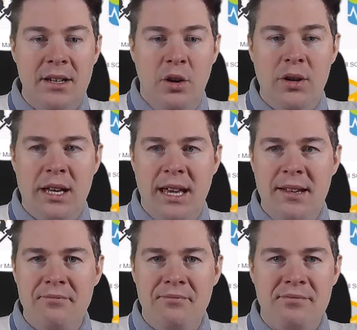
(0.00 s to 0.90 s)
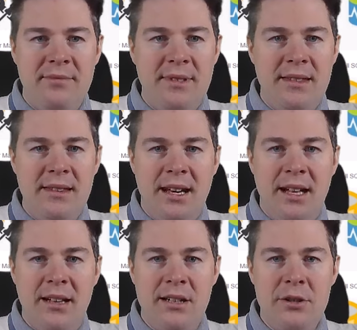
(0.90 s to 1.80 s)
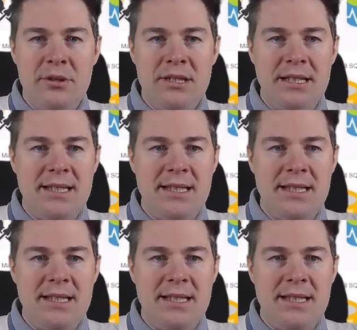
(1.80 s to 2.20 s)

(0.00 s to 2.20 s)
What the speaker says: Okay. I'll close this